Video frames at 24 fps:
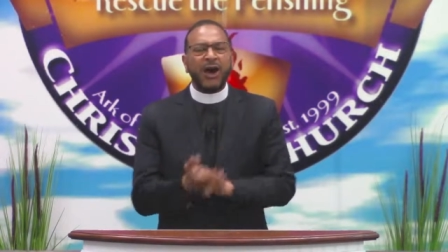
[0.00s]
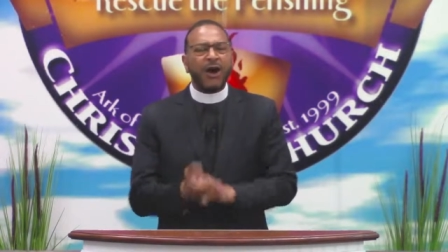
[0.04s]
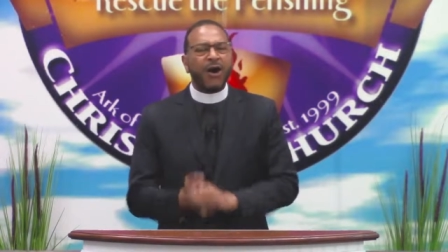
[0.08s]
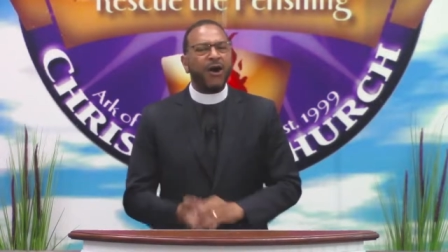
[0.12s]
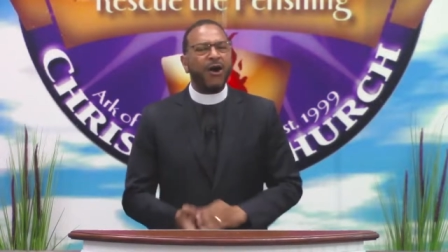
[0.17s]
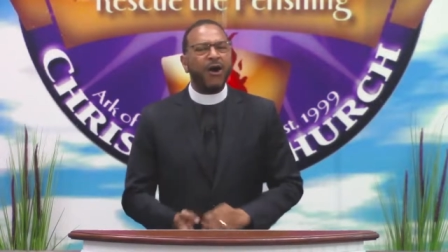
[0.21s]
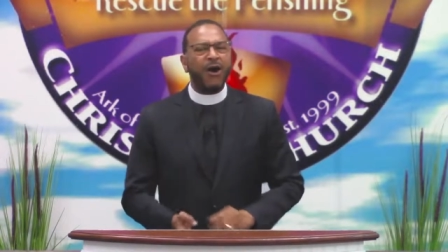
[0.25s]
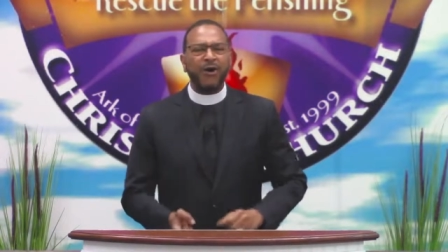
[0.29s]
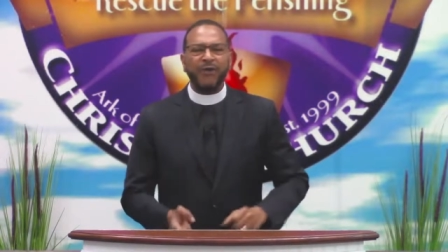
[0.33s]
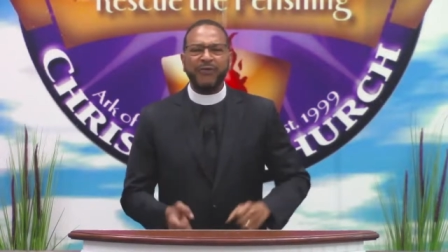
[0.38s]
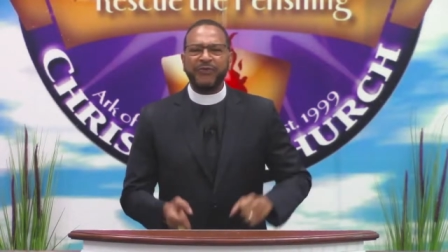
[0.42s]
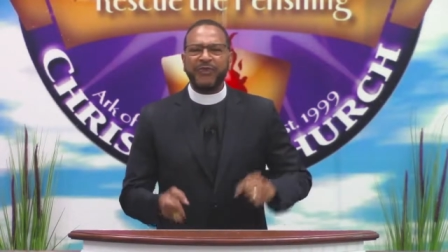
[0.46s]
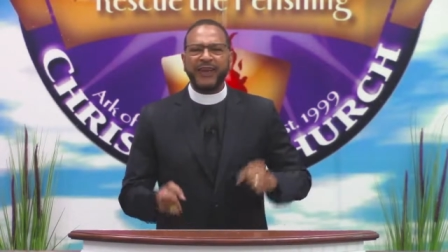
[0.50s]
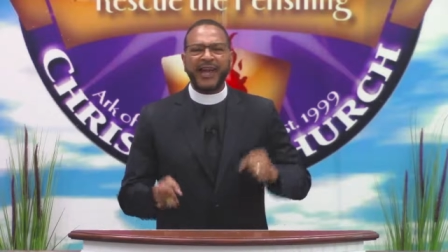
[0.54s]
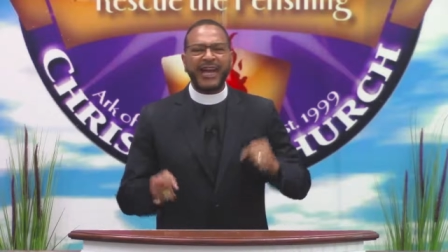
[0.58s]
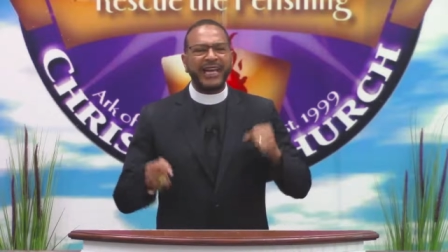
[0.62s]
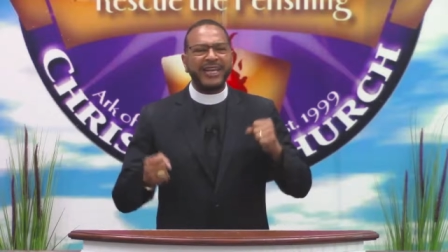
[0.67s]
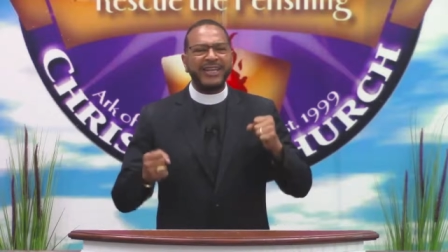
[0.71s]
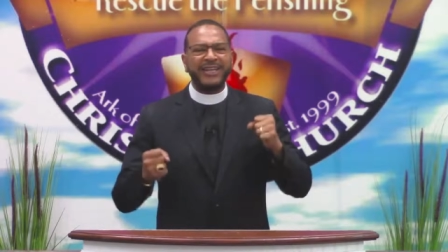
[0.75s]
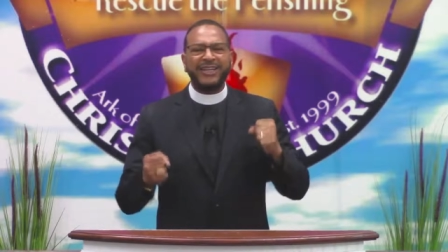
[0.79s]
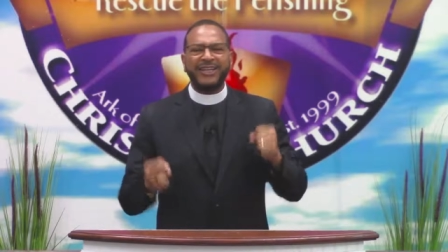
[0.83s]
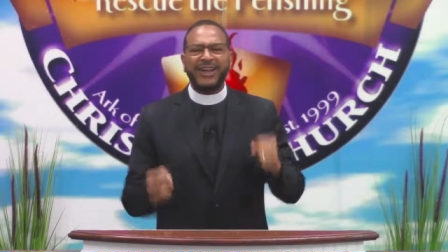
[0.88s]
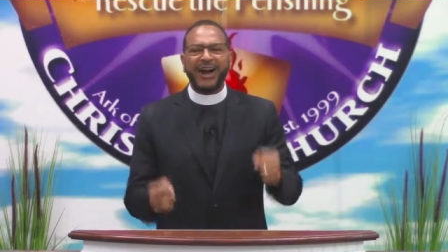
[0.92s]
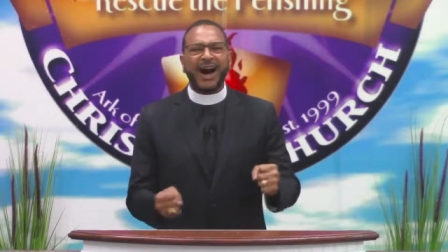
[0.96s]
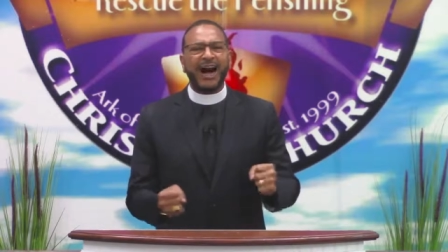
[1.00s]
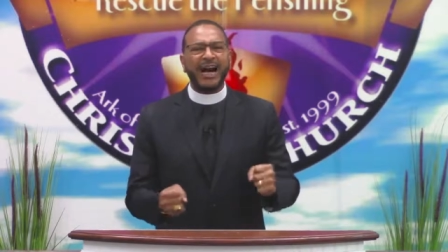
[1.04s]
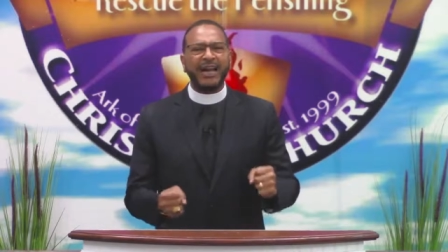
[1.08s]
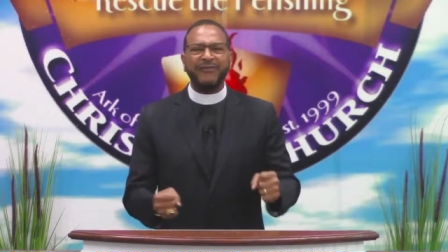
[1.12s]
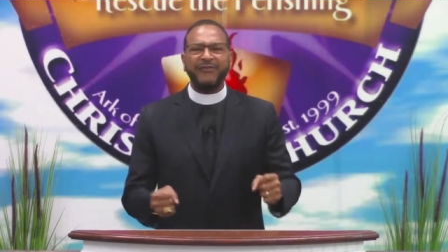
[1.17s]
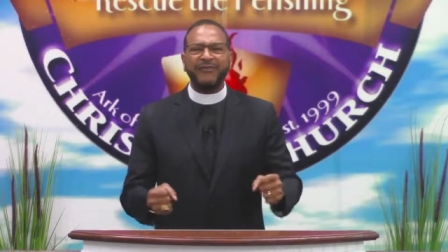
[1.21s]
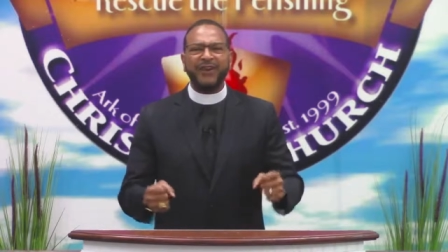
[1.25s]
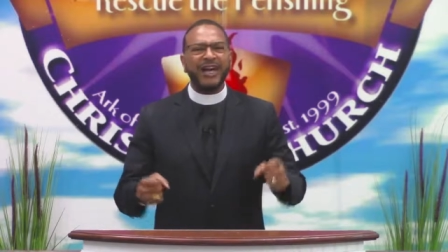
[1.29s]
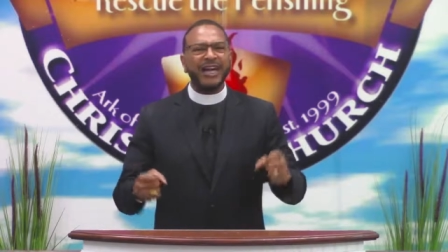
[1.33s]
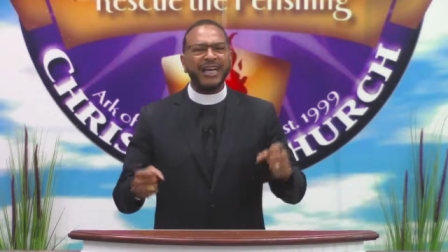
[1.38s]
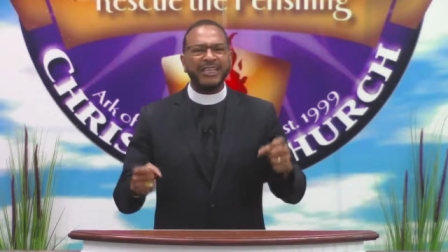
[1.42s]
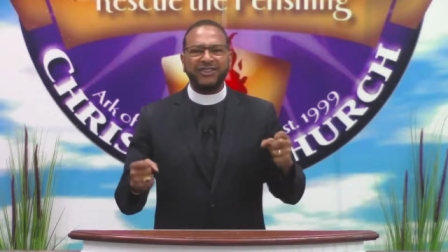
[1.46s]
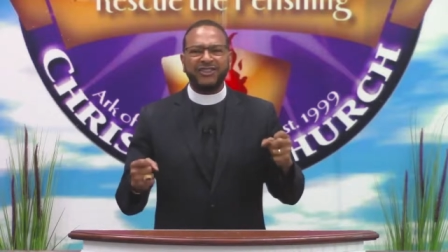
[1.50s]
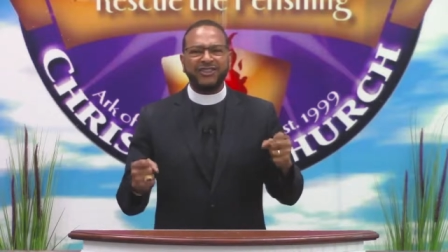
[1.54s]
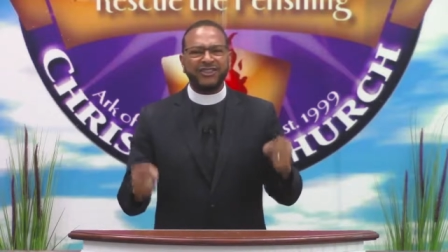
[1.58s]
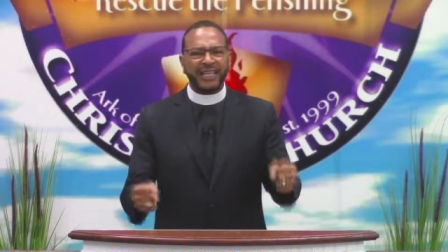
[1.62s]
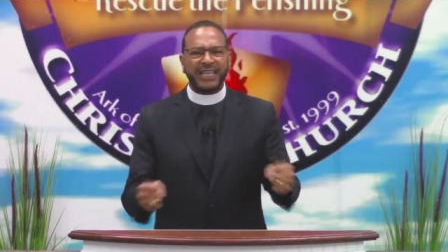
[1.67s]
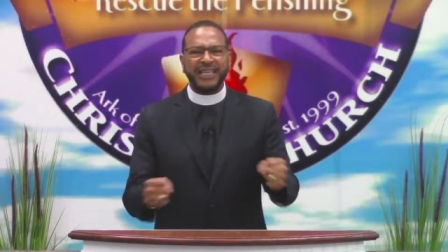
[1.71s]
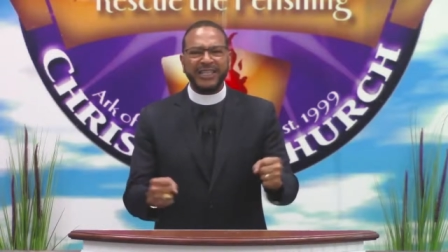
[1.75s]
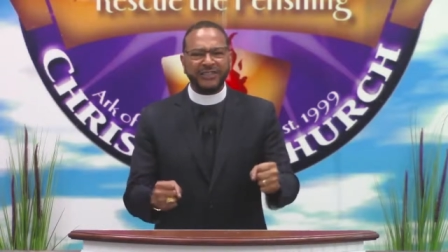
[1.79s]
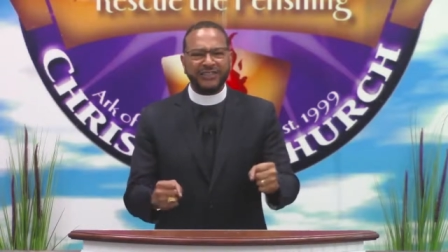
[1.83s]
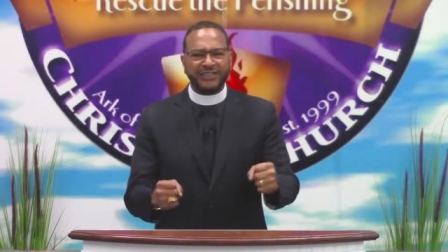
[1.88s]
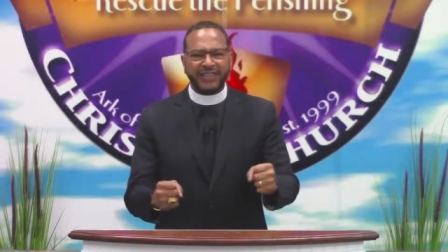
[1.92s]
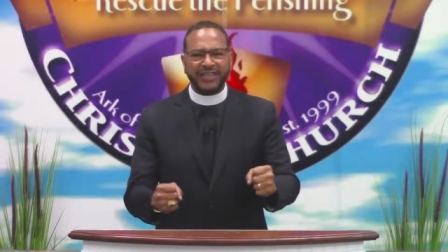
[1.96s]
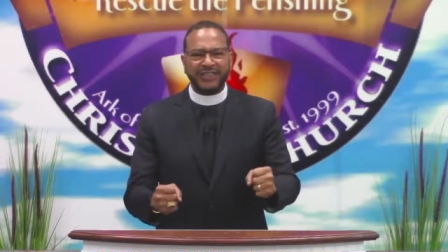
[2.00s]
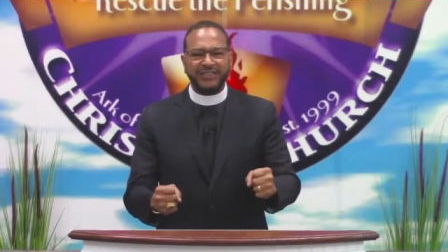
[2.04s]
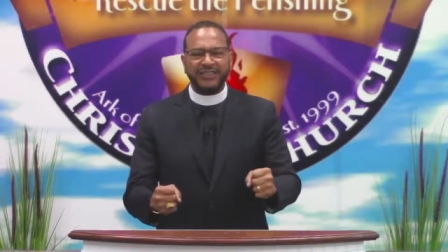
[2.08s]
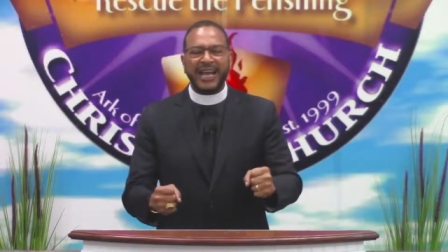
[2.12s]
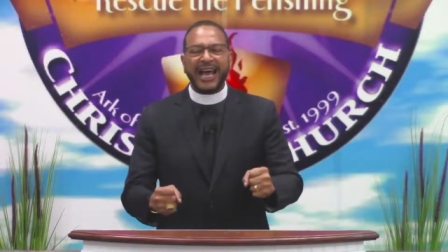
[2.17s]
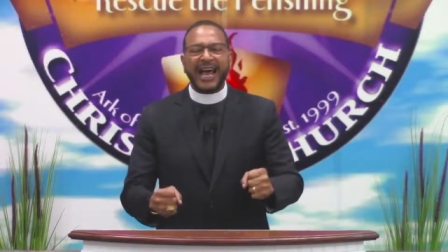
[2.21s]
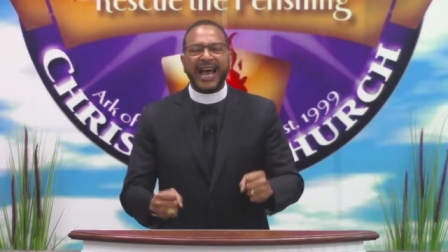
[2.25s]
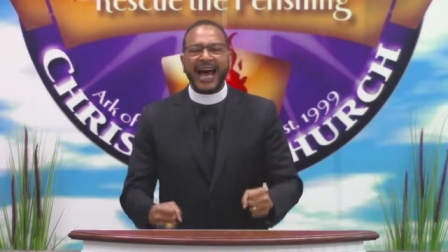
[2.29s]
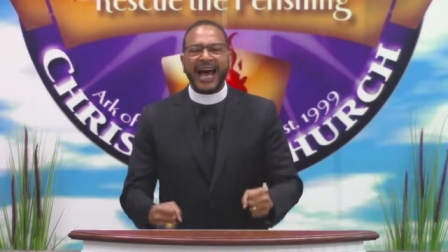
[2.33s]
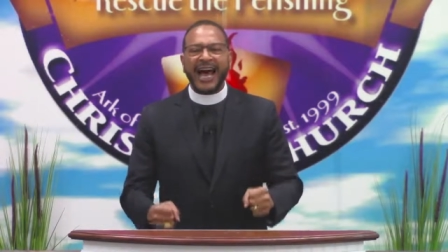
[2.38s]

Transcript: Oh, thank God for our seasons.